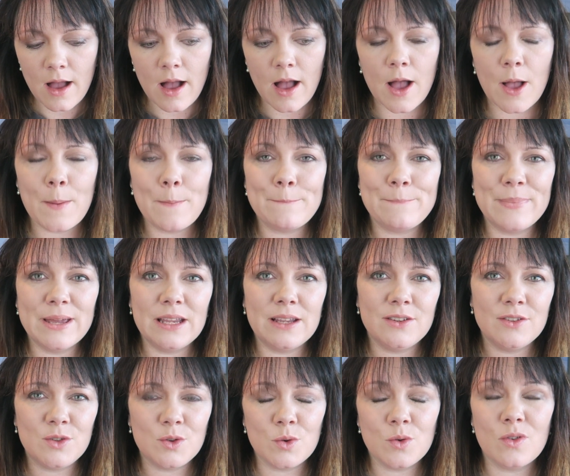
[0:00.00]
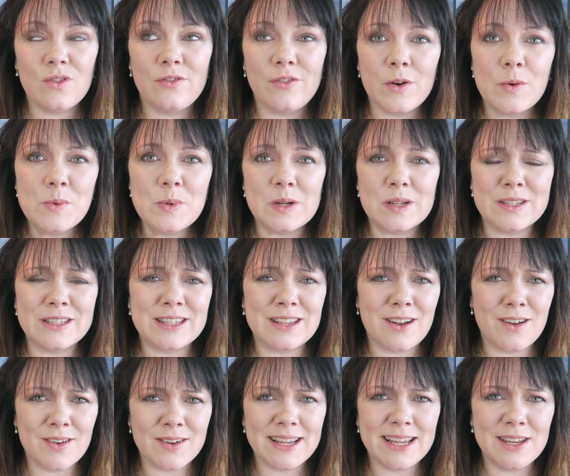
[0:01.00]
Um, making sure your folders
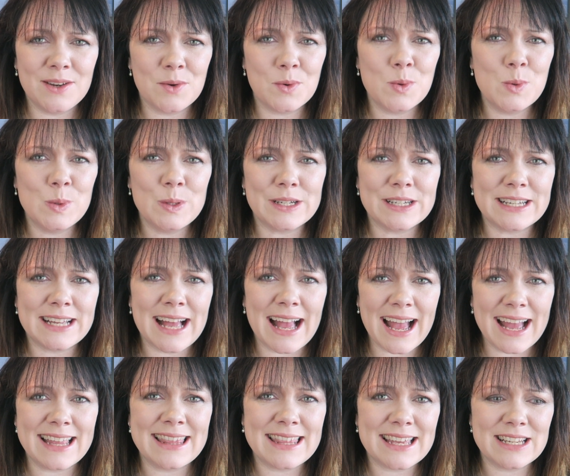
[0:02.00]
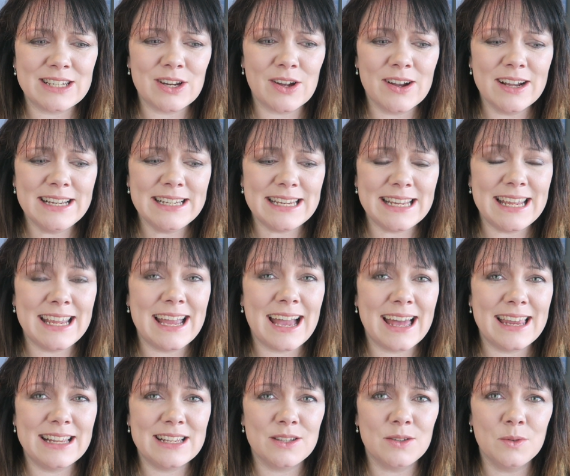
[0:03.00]
are in order and they're tidy
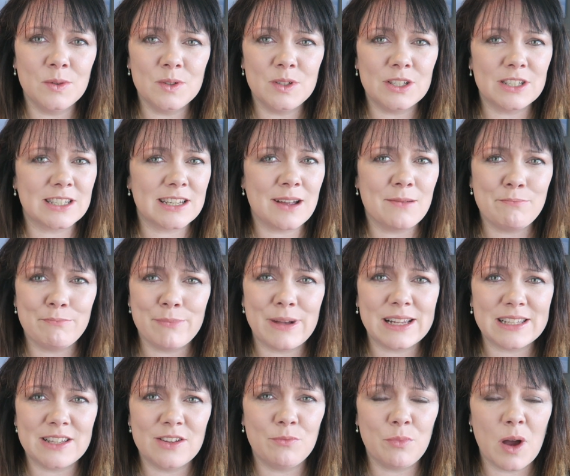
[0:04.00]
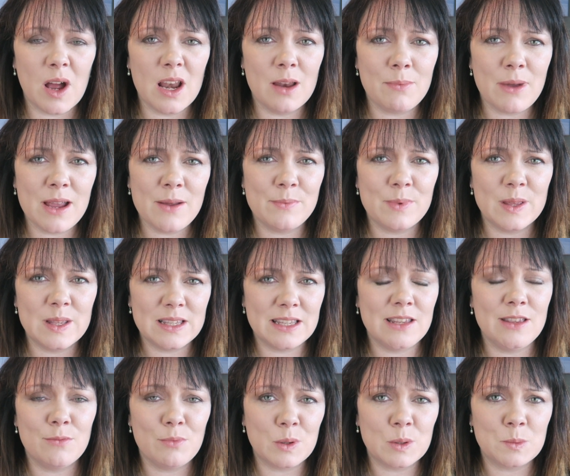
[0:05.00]
and it's not just a massive pile of paper that's
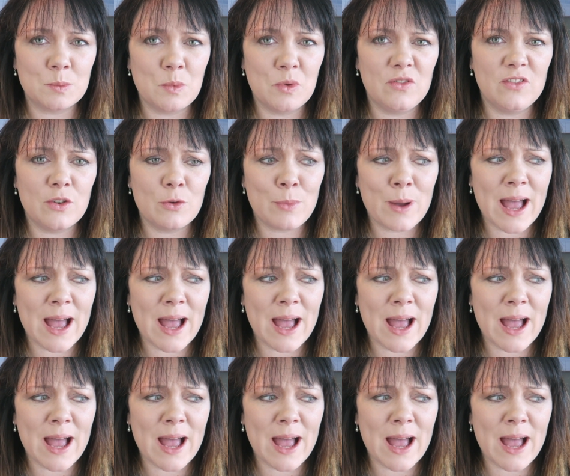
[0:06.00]
in the bottom of your